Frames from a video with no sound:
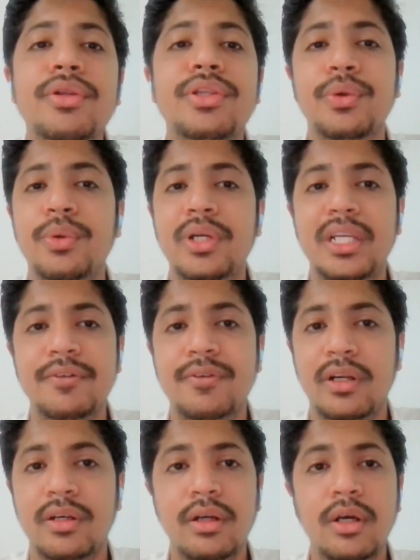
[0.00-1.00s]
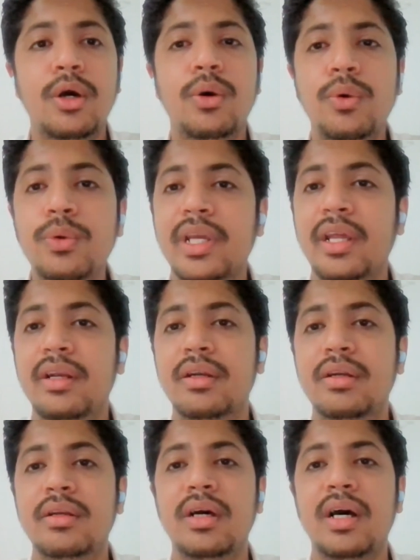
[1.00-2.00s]
not the only one who
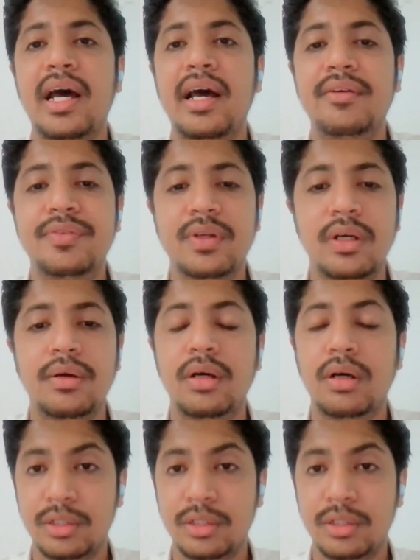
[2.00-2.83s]
can have